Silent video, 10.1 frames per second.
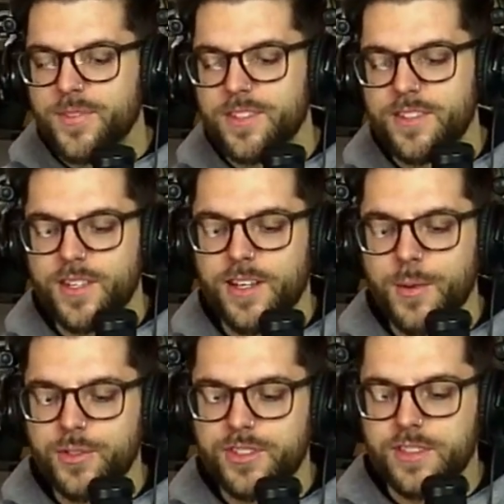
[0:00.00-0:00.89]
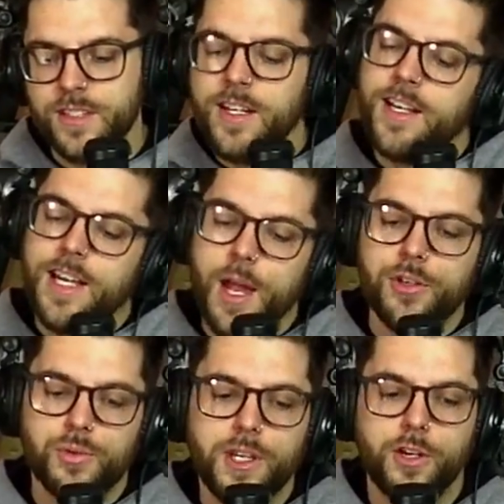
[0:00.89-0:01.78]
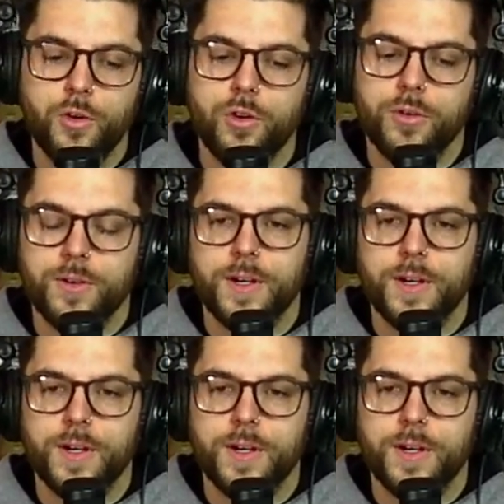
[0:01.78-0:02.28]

So it was really cool.